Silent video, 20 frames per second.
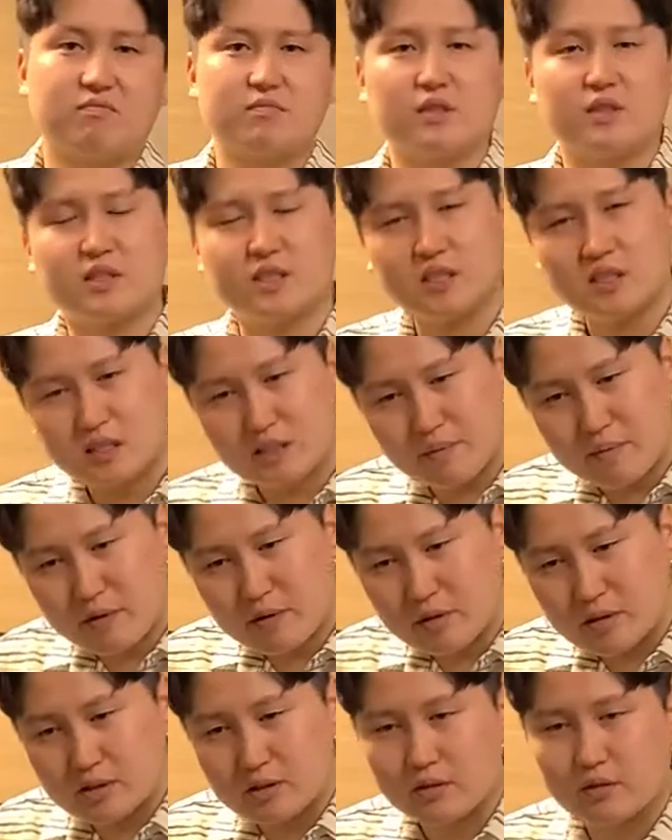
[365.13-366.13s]

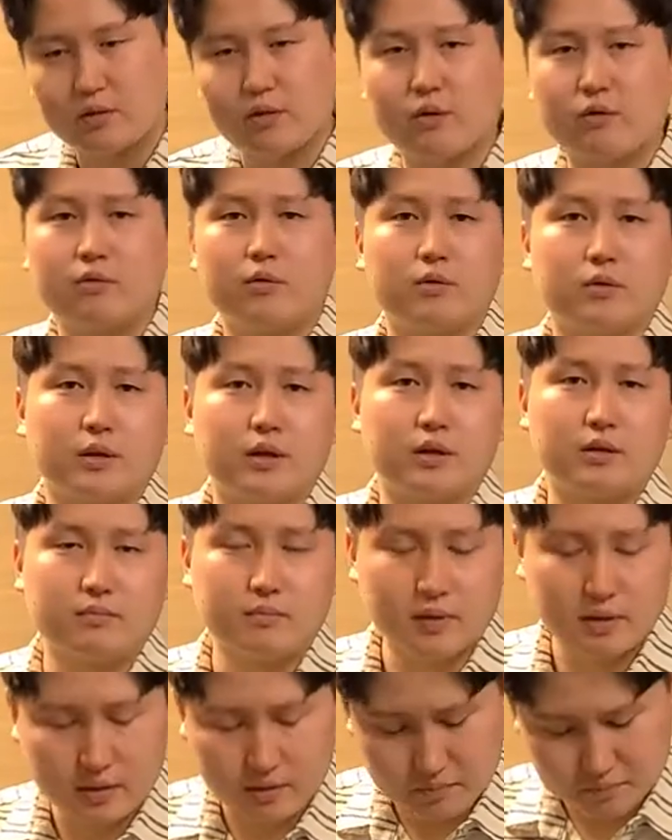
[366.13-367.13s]
similar to Corona,
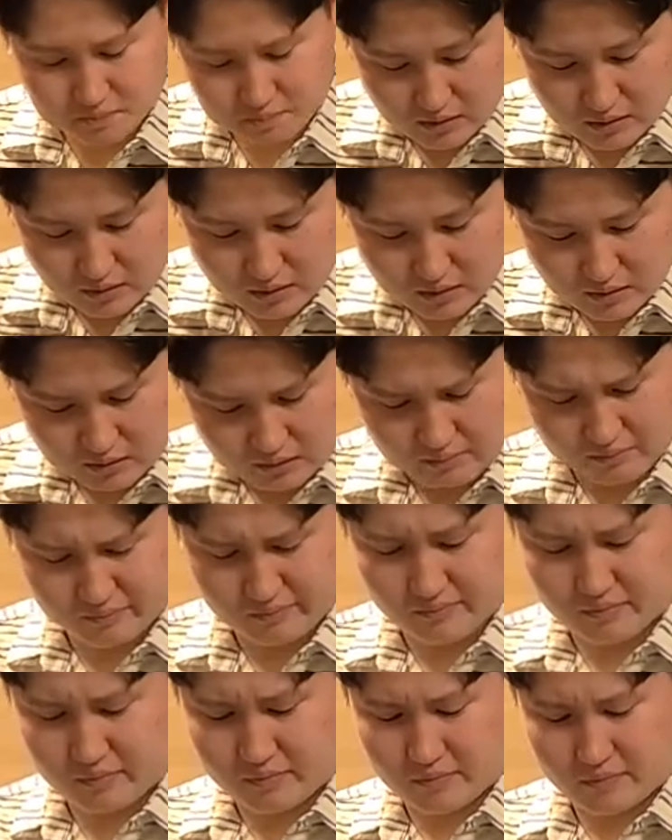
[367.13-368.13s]
but
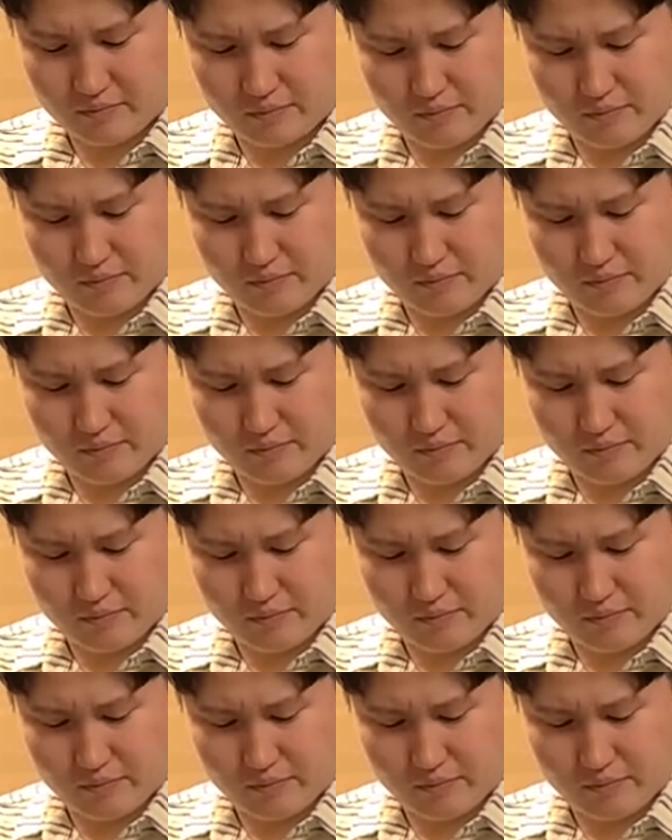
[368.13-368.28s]
hmm.